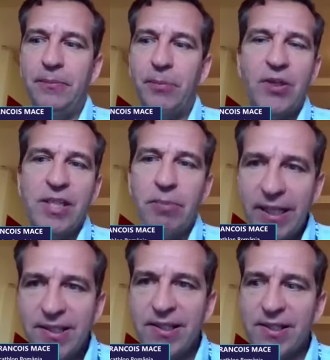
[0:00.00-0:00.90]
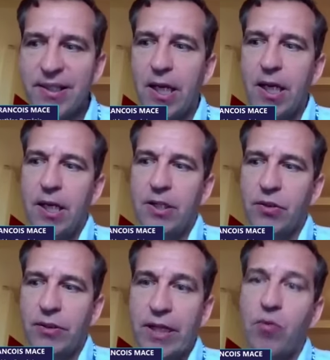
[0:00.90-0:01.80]
possibilities.
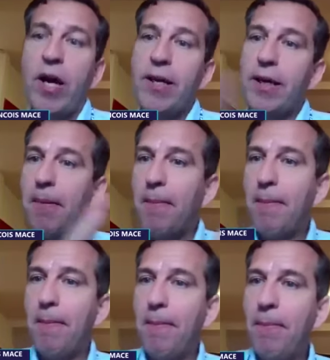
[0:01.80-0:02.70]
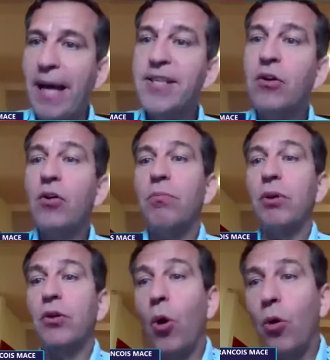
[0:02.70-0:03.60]
So that's why bicycle,
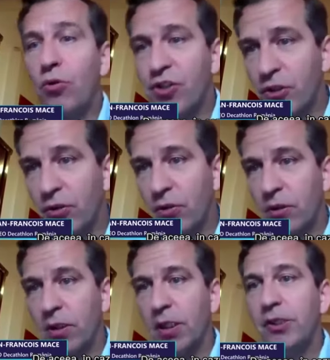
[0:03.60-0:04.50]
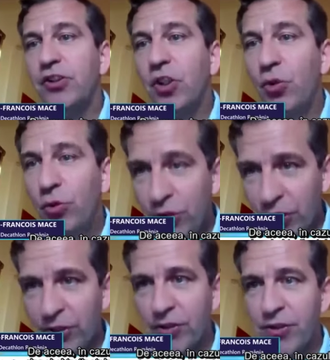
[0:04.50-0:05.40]
but also
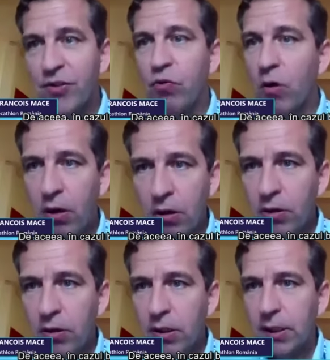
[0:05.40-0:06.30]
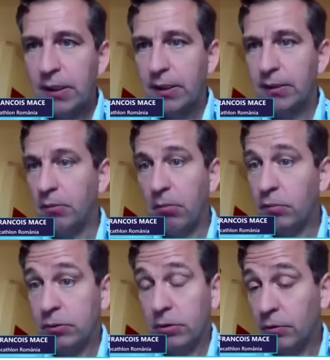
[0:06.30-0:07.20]
scooters, roller
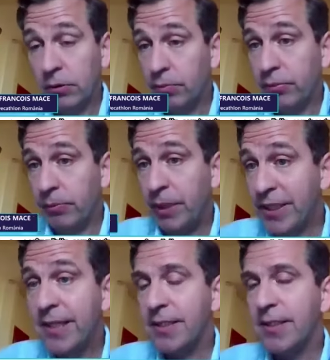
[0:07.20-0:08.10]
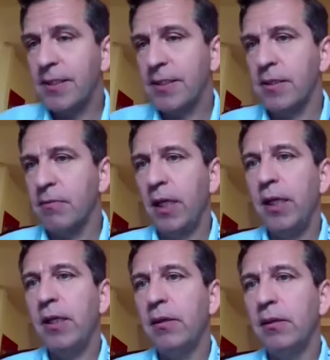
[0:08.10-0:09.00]
the, the, the, business is, is
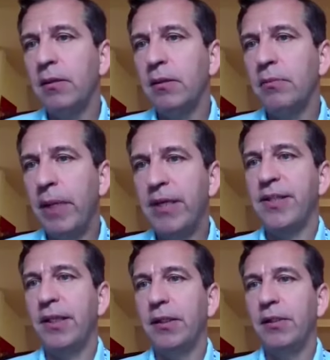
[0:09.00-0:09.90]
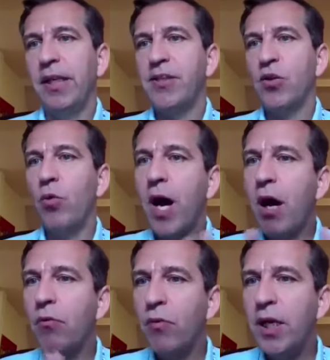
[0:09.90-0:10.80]
really uh, amazing. Okay, so we
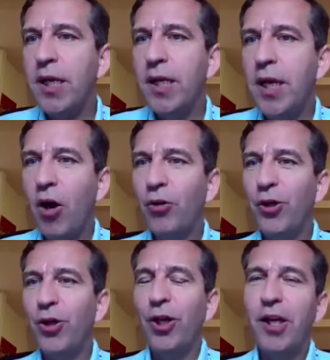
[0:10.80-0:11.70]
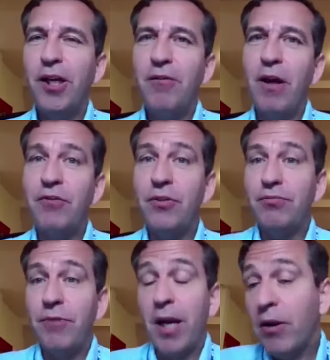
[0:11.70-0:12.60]
are really on the we have
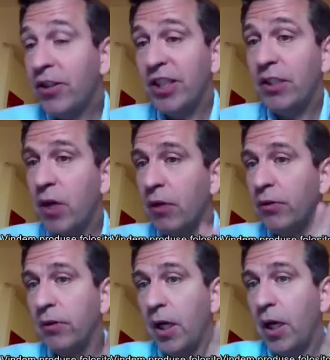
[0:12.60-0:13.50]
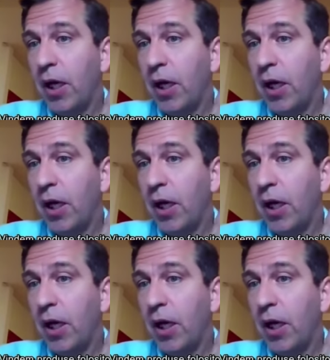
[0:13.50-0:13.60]
the we are lucky we are on the